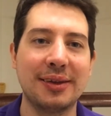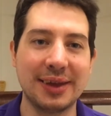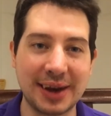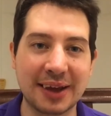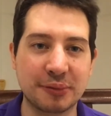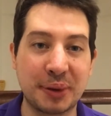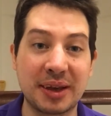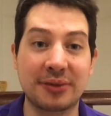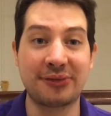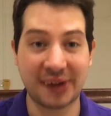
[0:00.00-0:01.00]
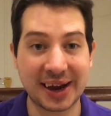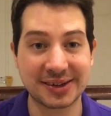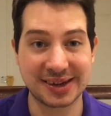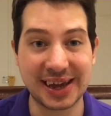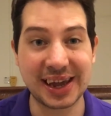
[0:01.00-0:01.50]
The next biggest
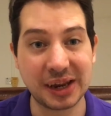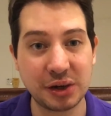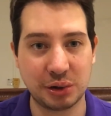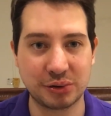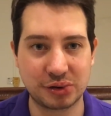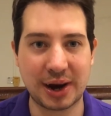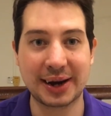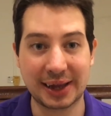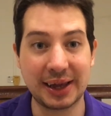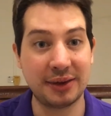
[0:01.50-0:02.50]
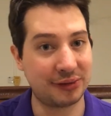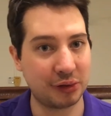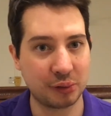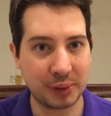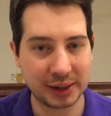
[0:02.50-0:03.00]
factor in your drag is
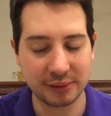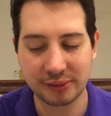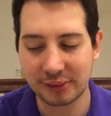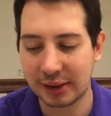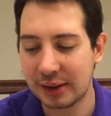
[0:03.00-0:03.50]
your wheels.